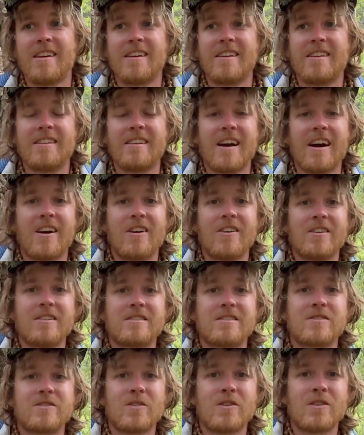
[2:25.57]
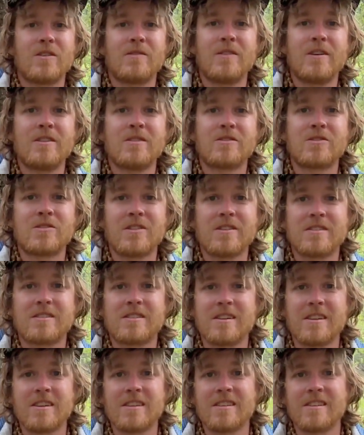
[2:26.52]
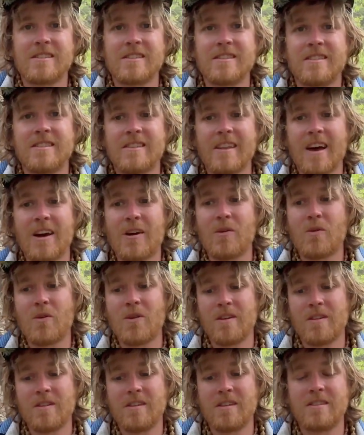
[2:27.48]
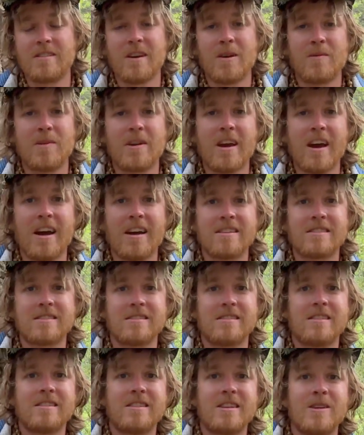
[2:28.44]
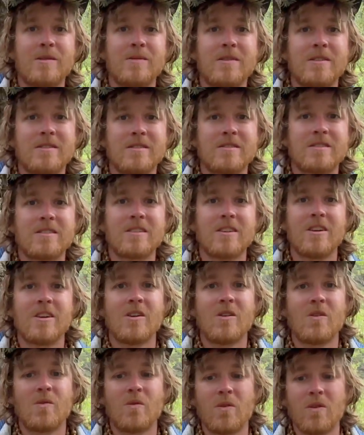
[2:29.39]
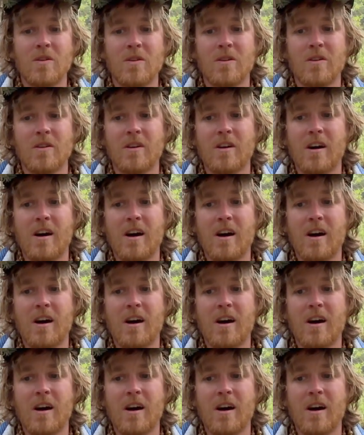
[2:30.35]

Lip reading: Now, it's sort of interesting that when the demigods and the demons were